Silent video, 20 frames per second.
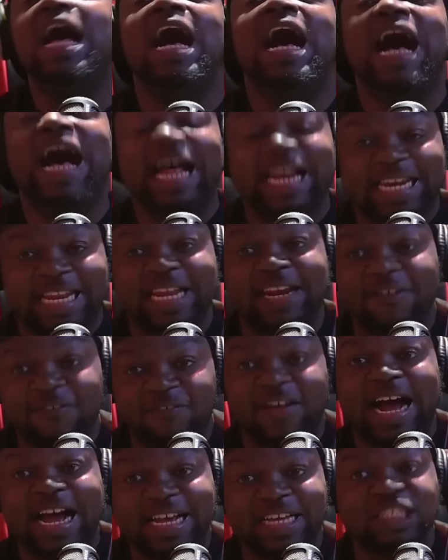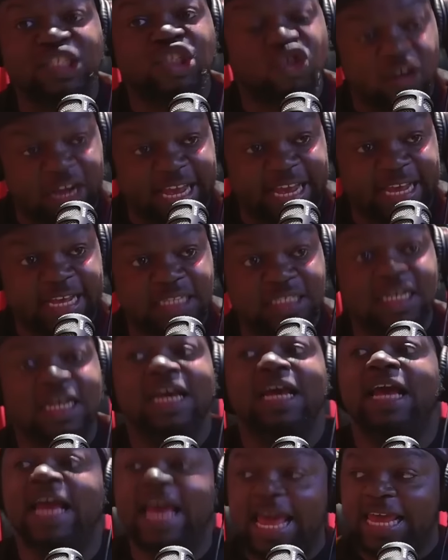identify as trans,
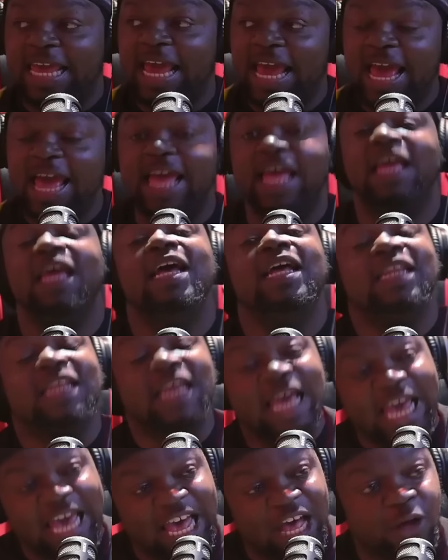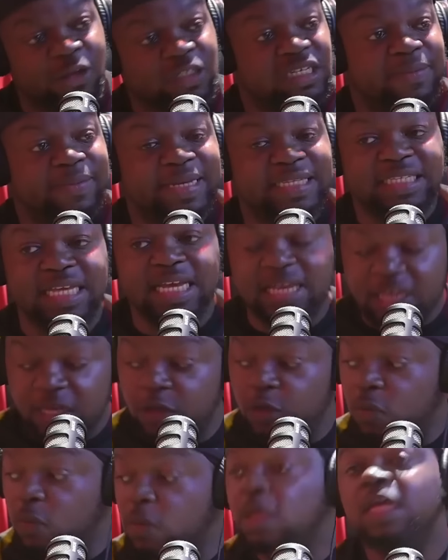aka the
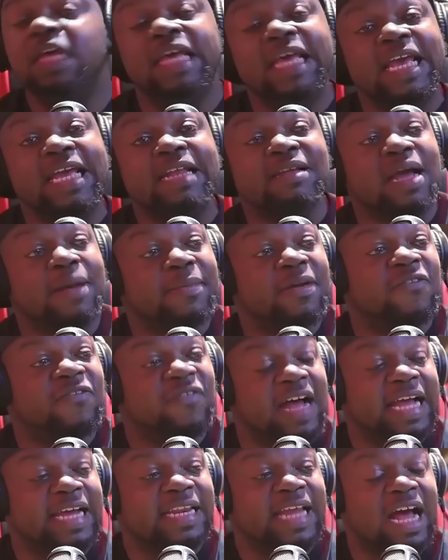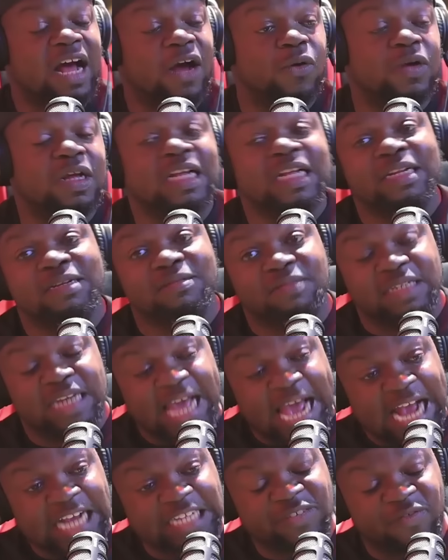LGBTQ, and come to find out,
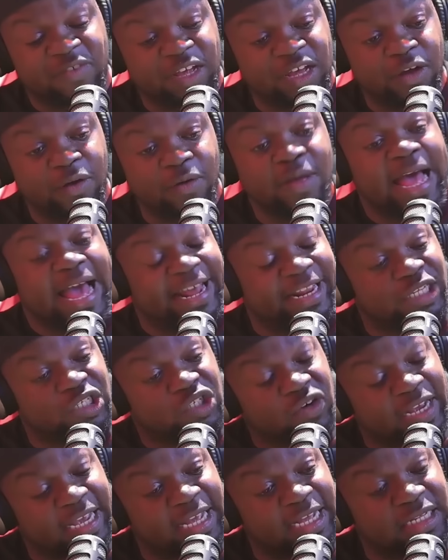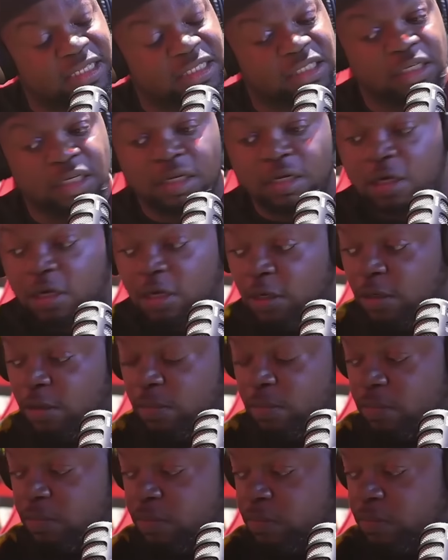Nashville had a trans. Um,